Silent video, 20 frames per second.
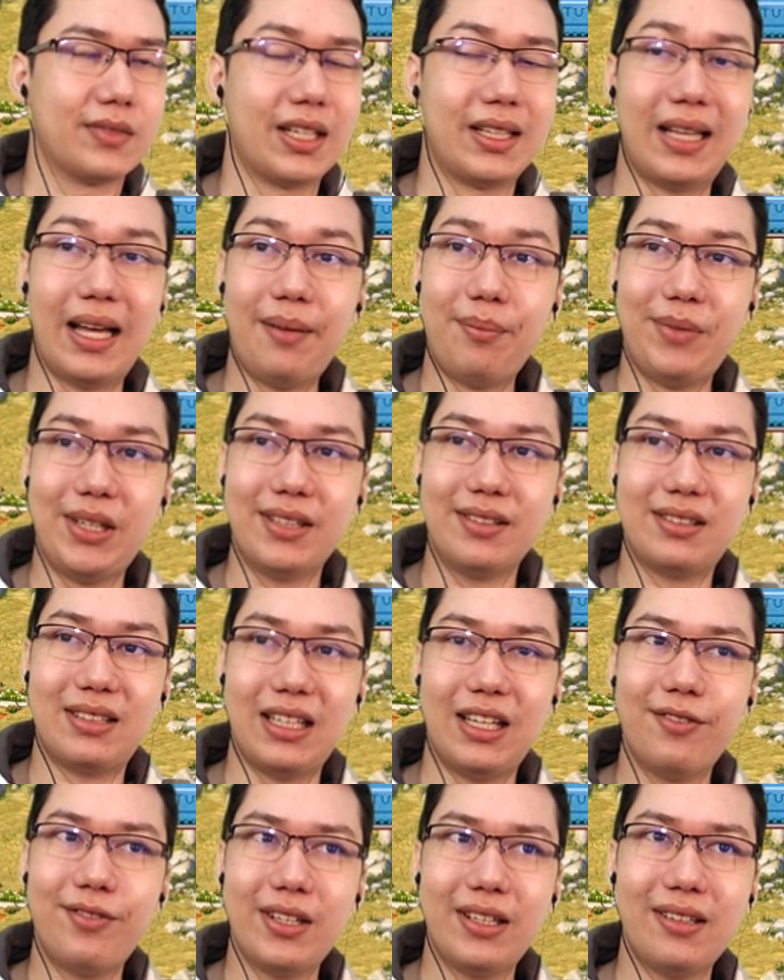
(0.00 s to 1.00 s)
And that means
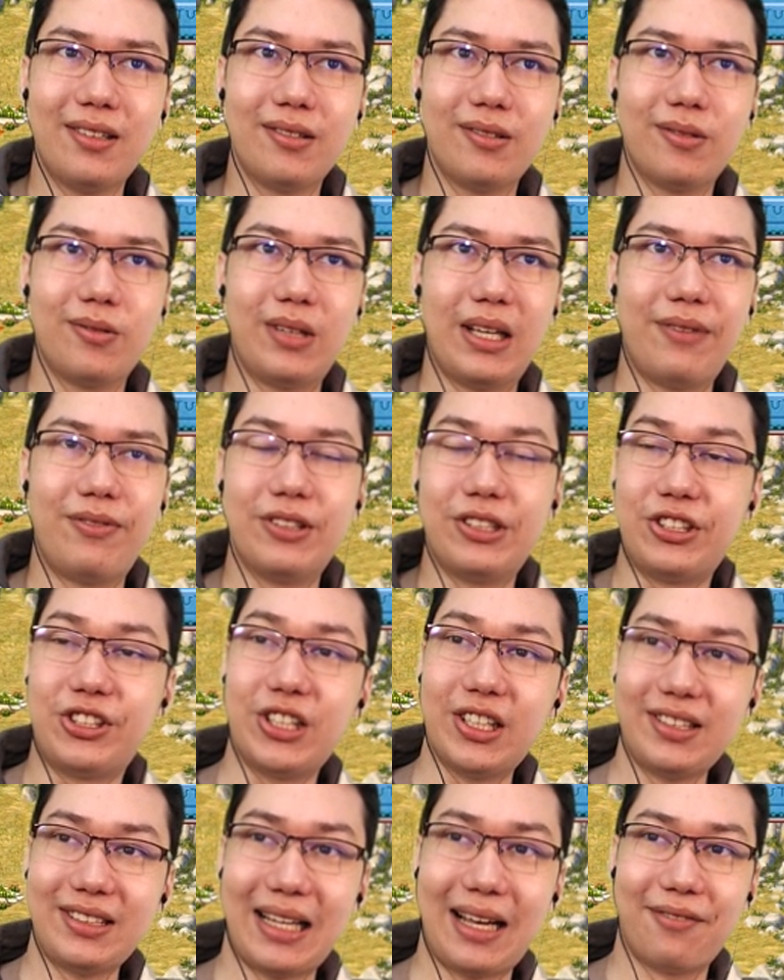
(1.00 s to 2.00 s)
even if you
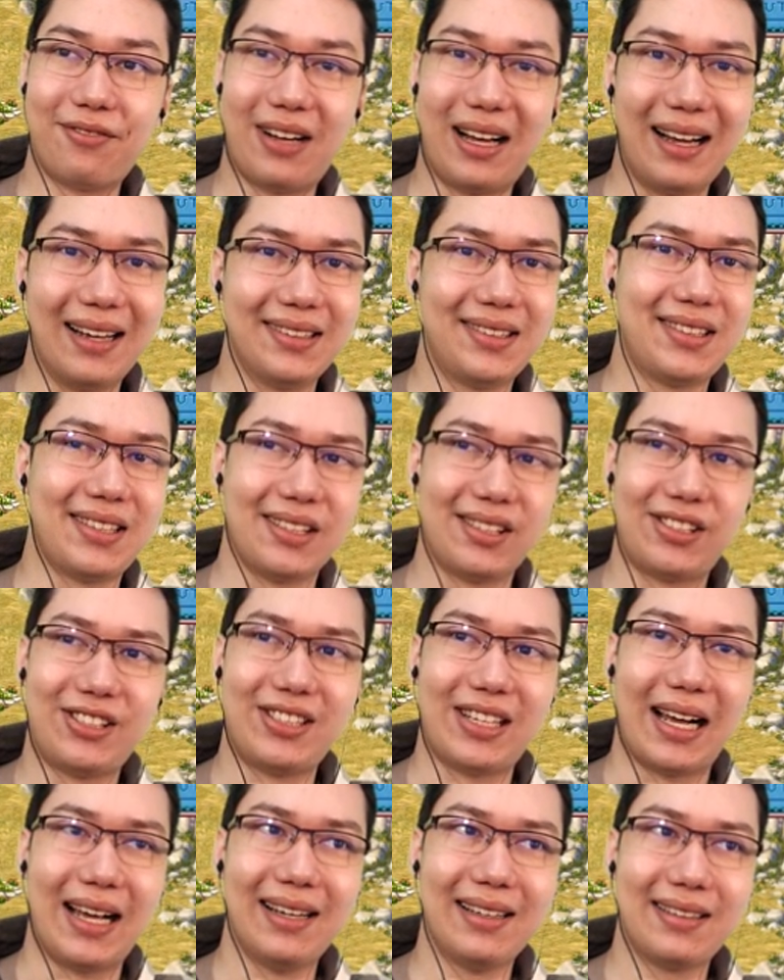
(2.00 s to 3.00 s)
just have huts and
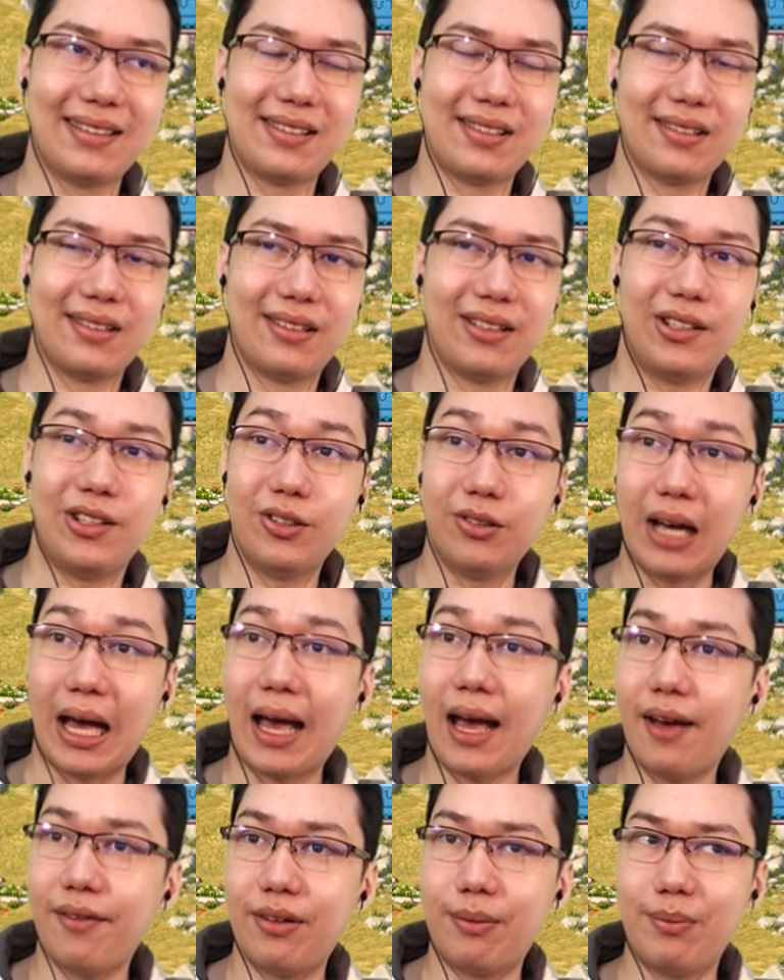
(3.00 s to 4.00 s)
shacks, you
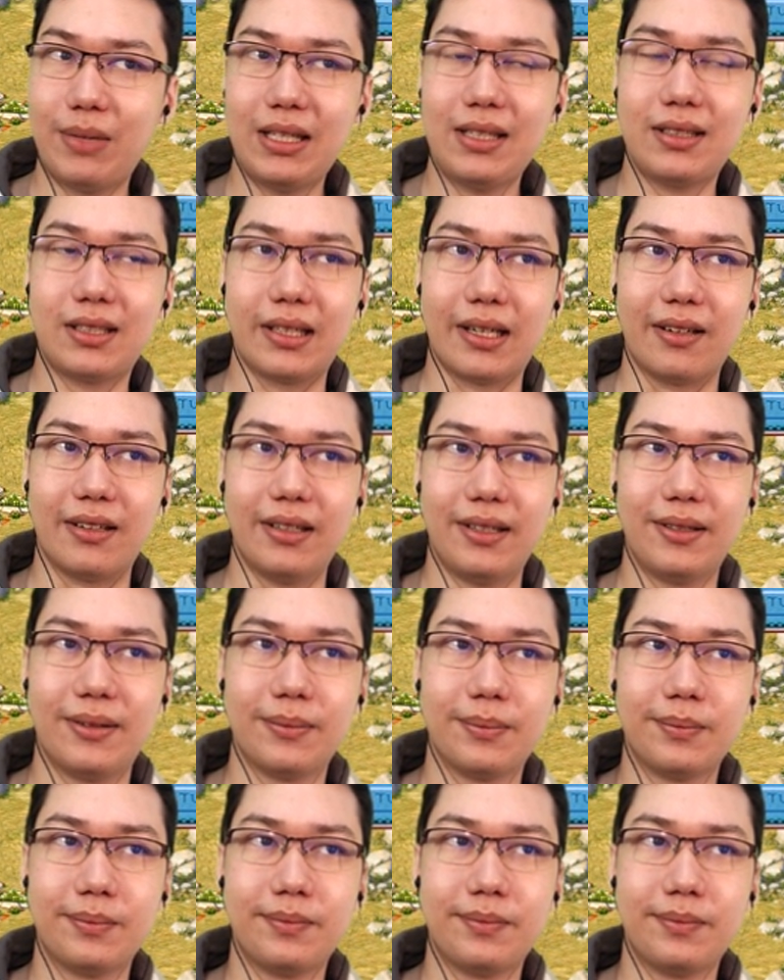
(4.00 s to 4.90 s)
have a military.